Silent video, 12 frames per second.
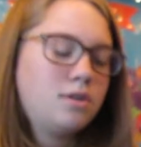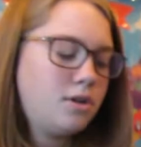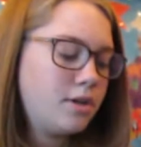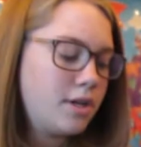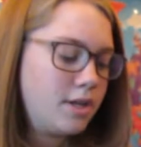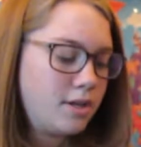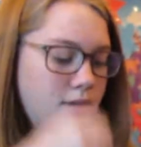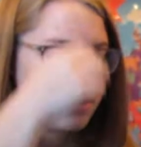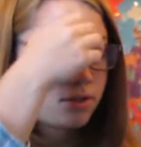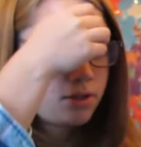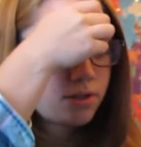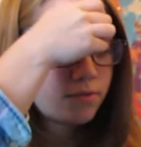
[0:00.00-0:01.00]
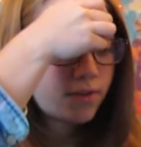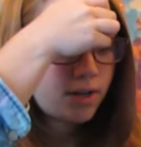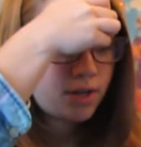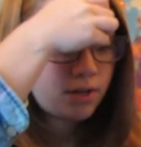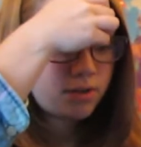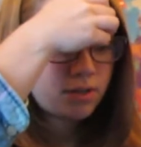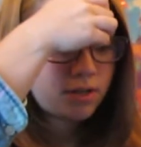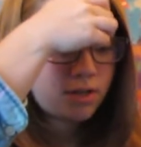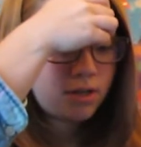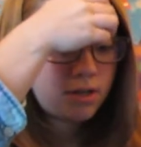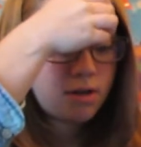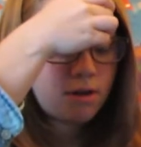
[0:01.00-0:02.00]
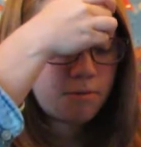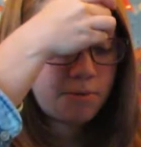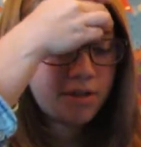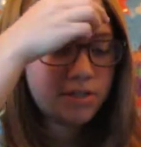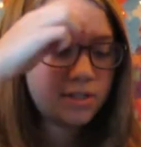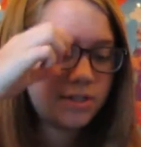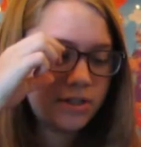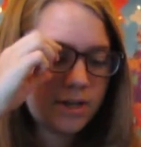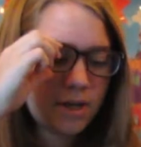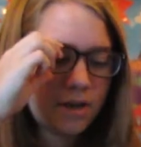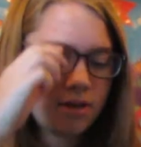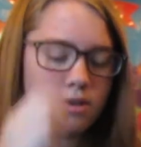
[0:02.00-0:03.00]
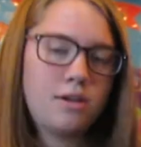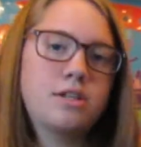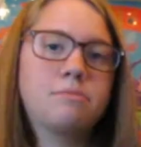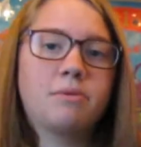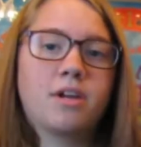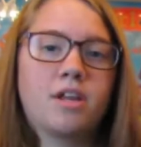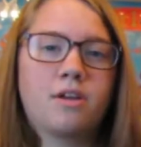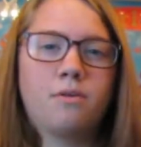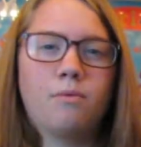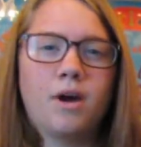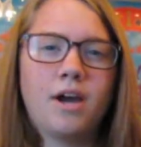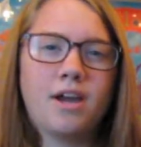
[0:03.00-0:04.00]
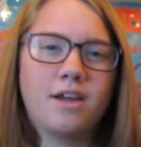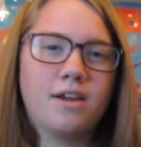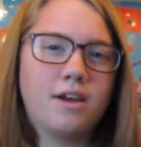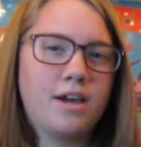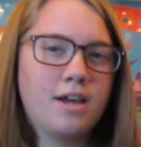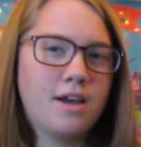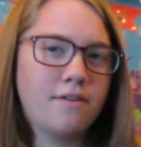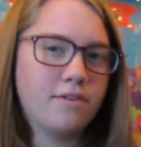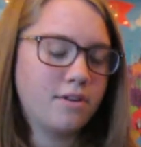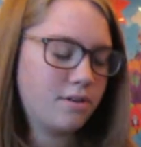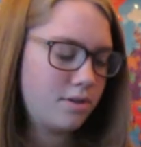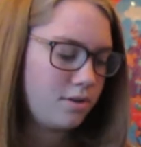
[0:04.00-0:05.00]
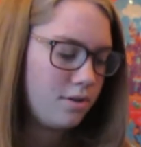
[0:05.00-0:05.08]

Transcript: Okay, so this video is basically explaining why I haven't